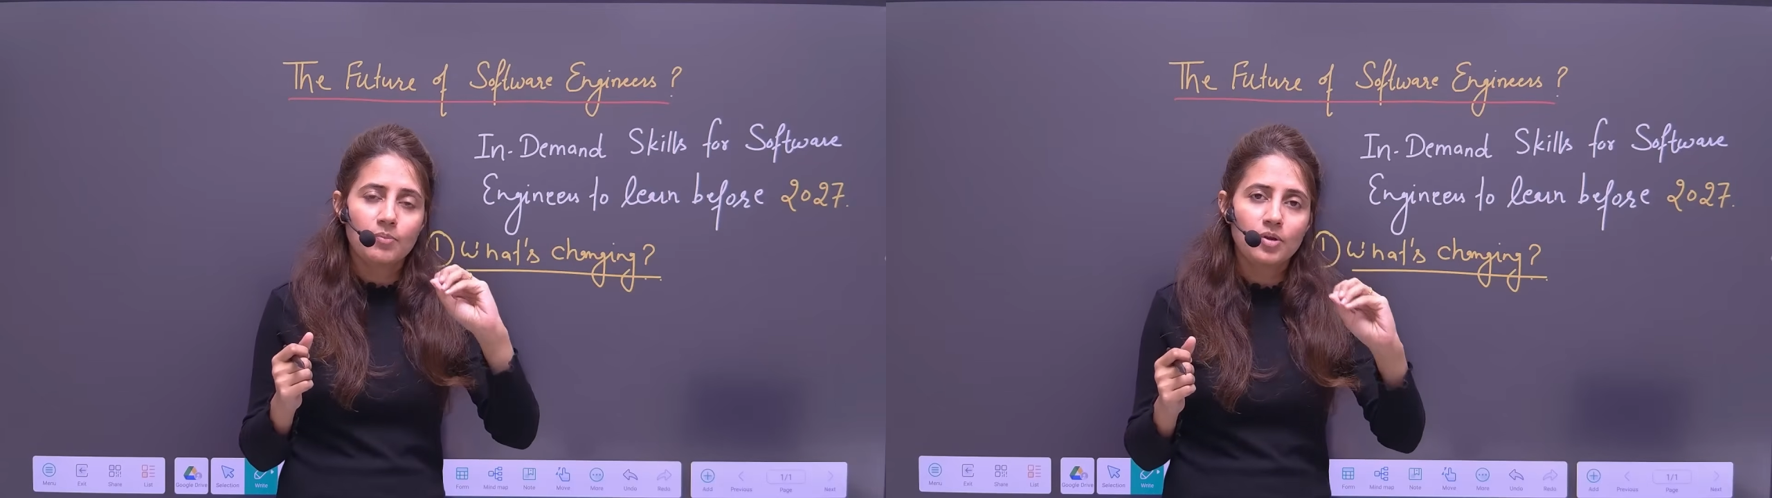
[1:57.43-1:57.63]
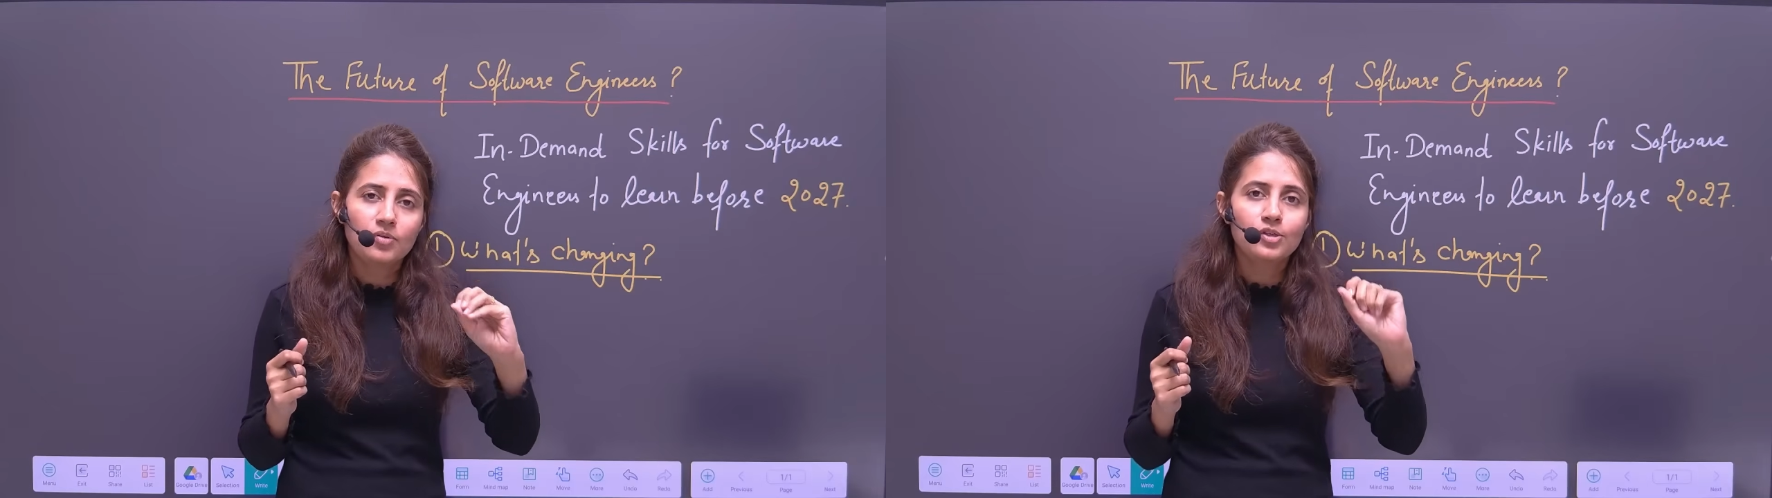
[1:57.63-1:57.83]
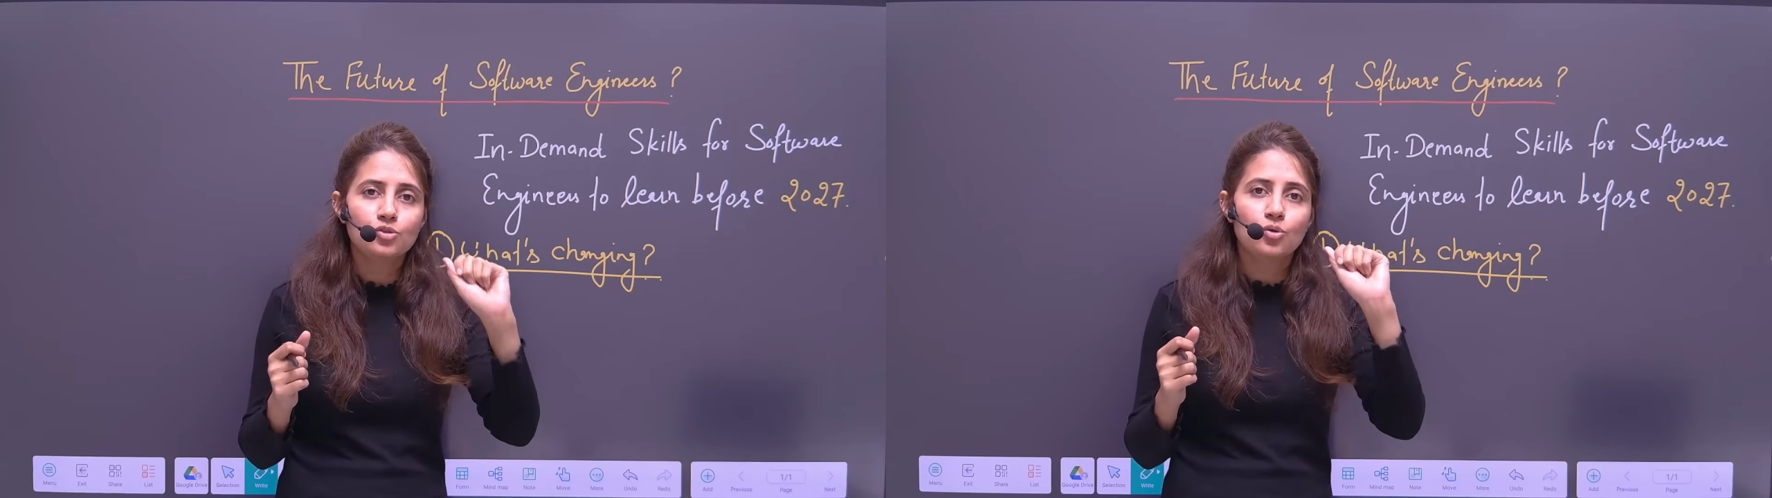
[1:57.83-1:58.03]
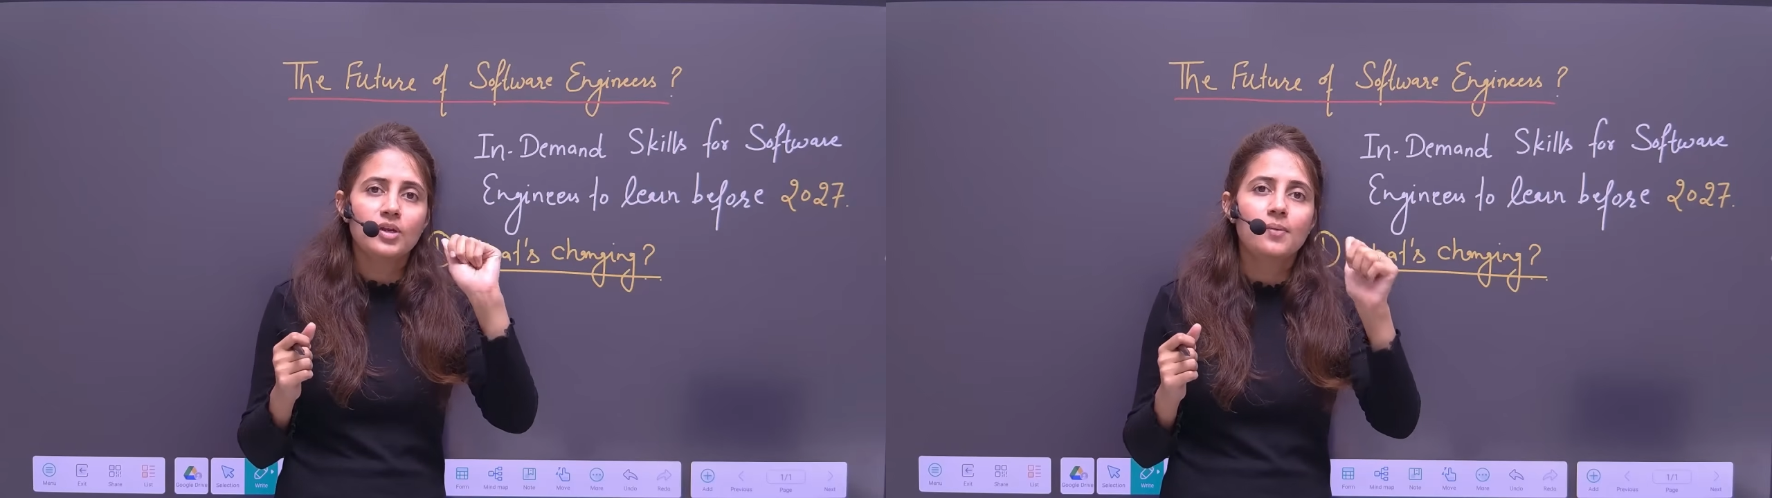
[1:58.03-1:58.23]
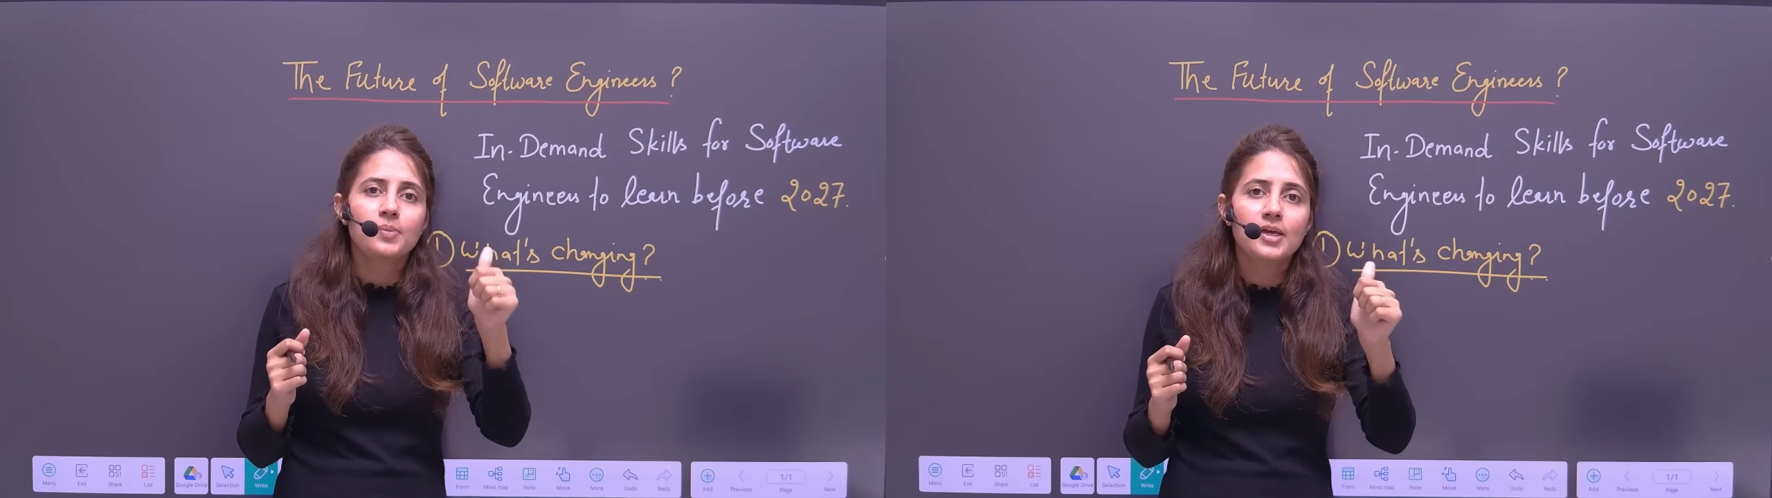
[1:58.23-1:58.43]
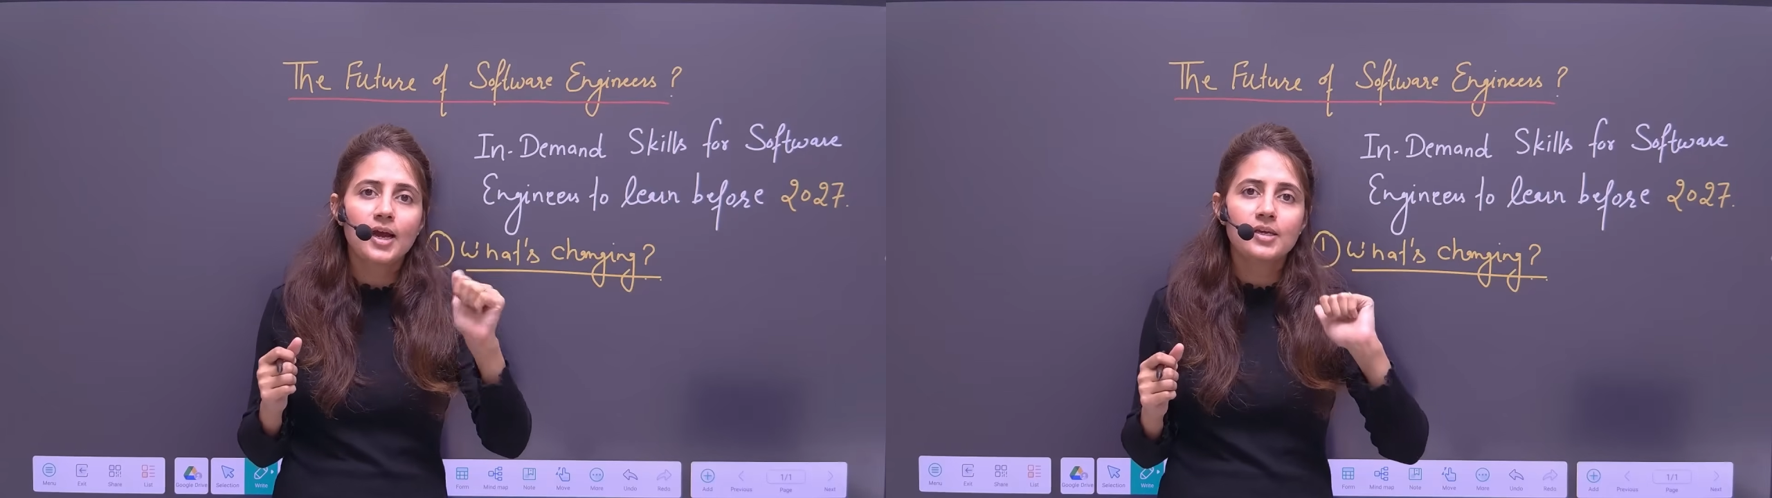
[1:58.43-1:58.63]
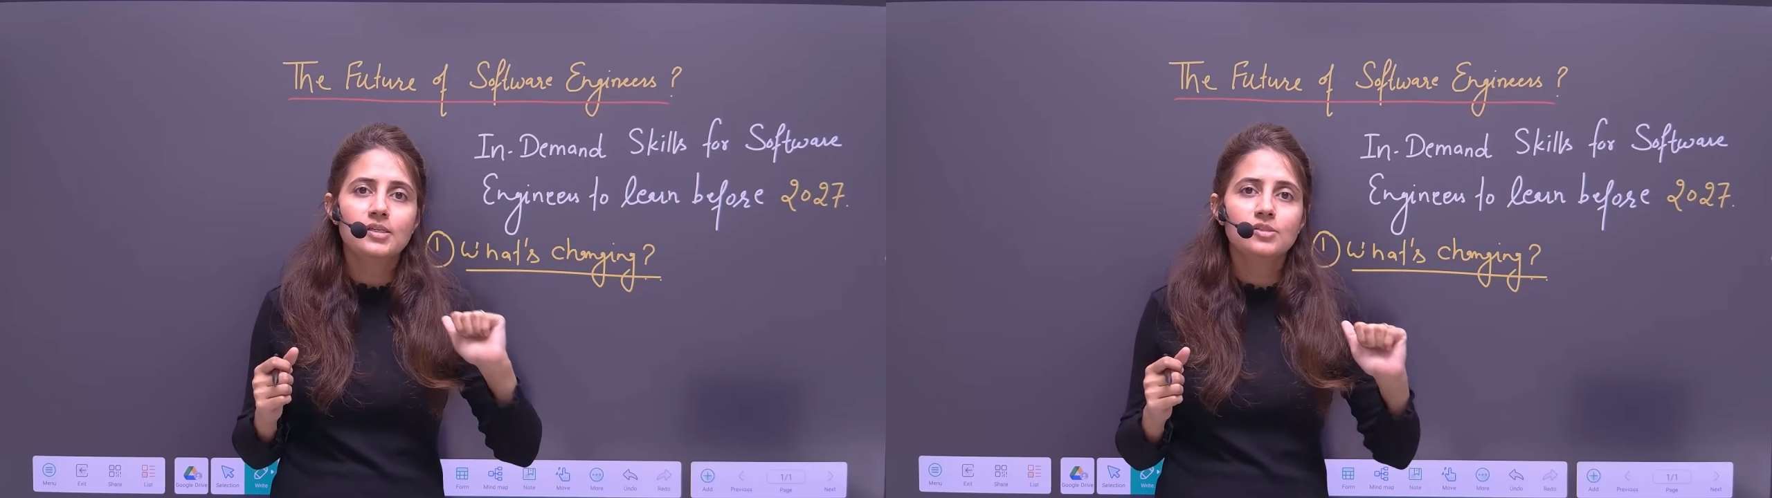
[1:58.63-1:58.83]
libraries or A P